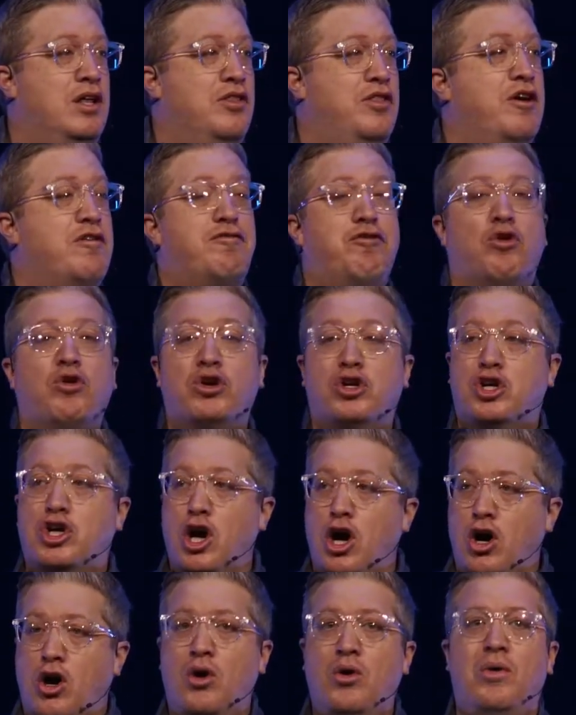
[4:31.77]
Therefore
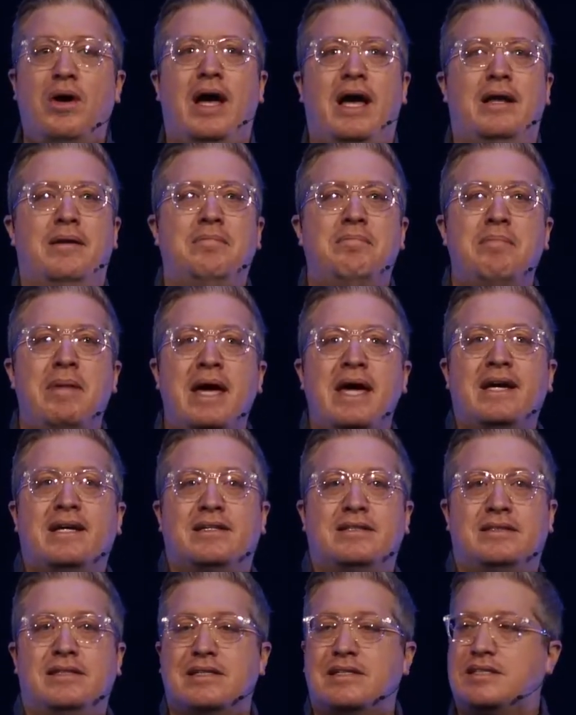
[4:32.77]
go and
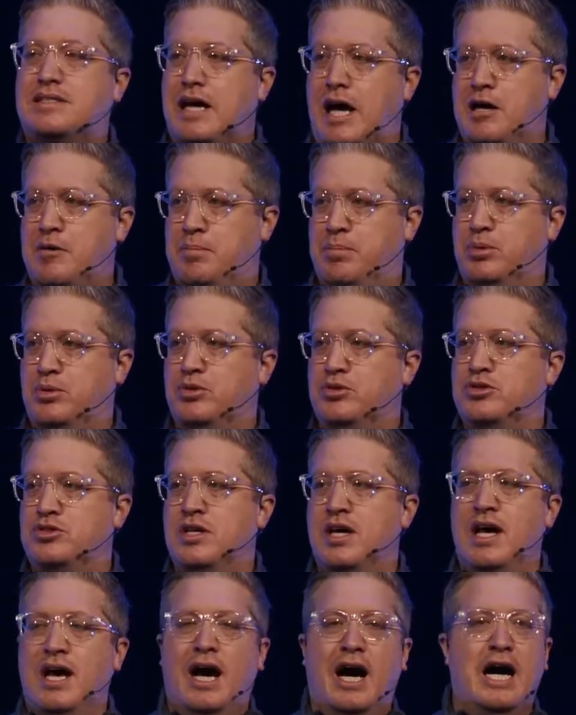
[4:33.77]
make
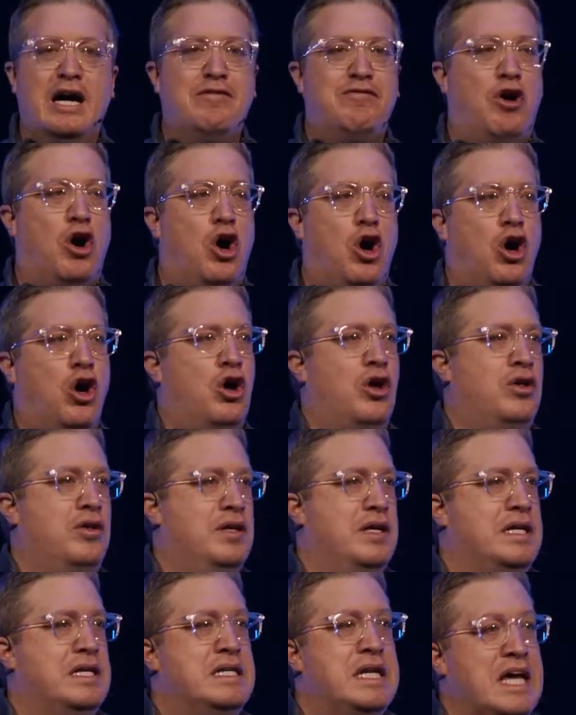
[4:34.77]
disciples of
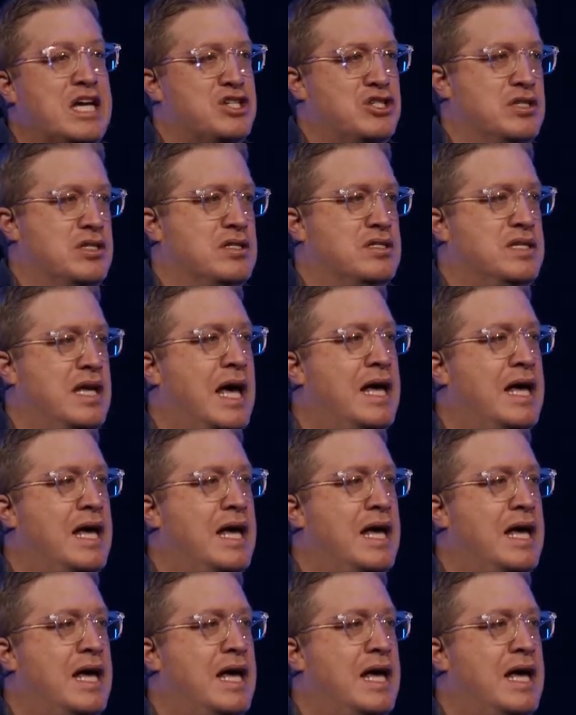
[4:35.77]
all nations."